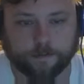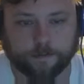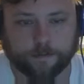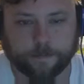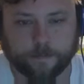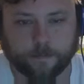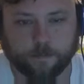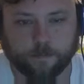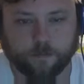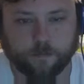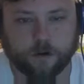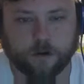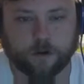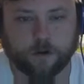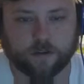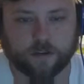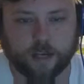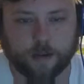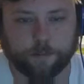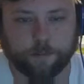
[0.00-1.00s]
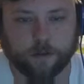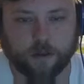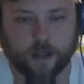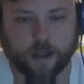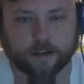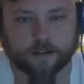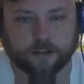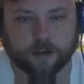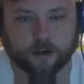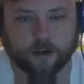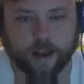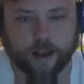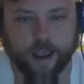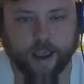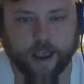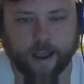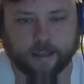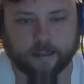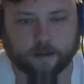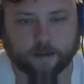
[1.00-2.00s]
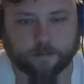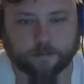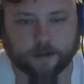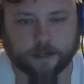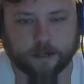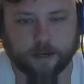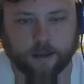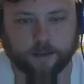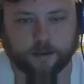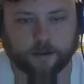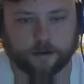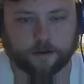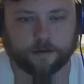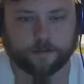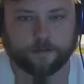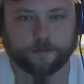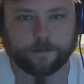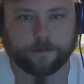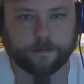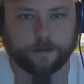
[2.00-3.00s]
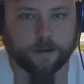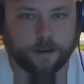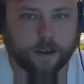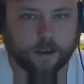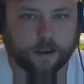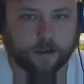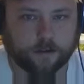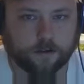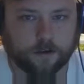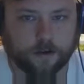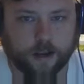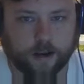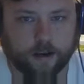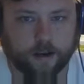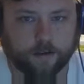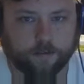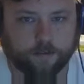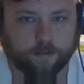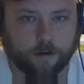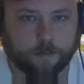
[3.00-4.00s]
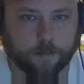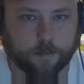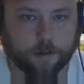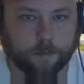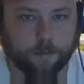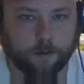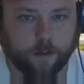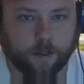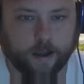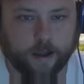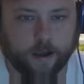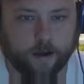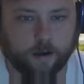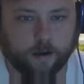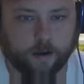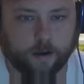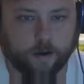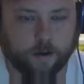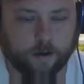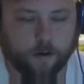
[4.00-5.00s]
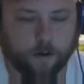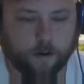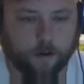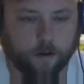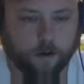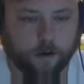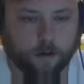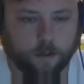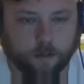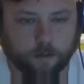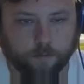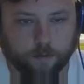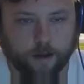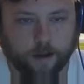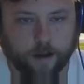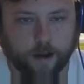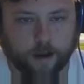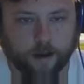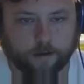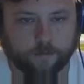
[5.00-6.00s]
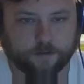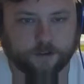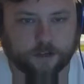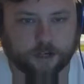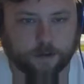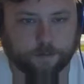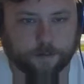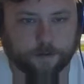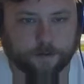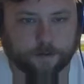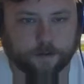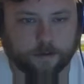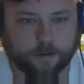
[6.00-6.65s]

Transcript: when you say plus, you're going to add them together. So negative 3, I'm going to pull out 3 negative chips.